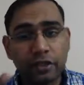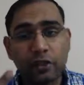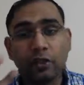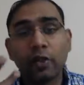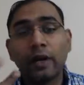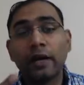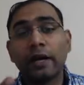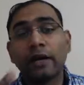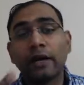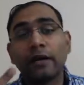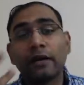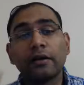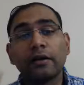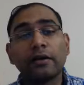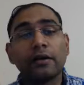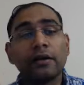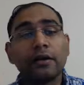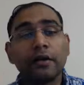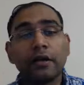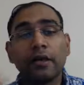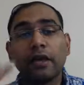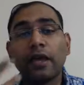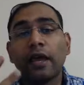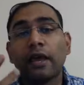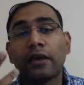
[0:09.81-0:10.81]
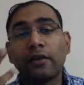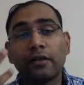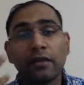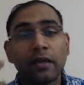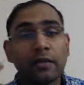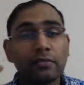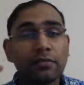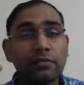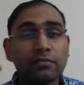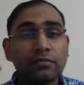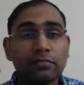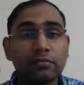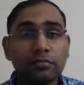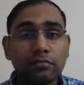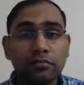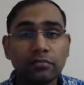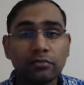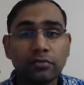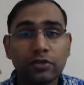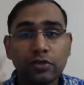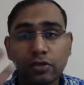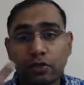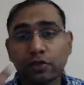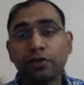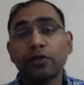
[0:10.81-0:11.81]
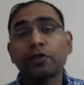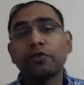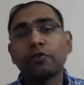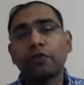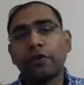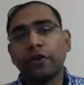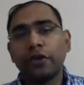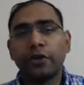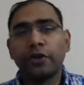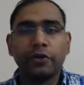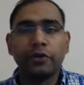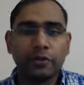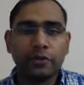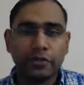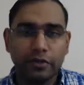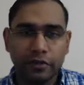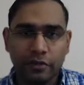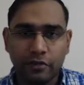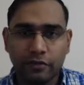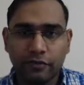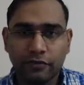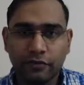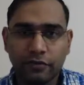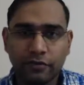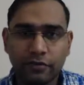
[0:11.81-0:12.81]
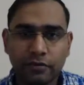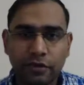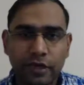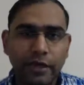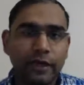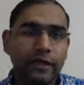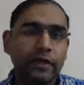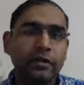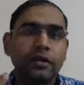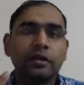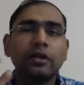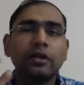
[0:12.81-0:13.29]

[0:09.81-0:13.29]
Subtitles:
You want to get them true for yourself. Like,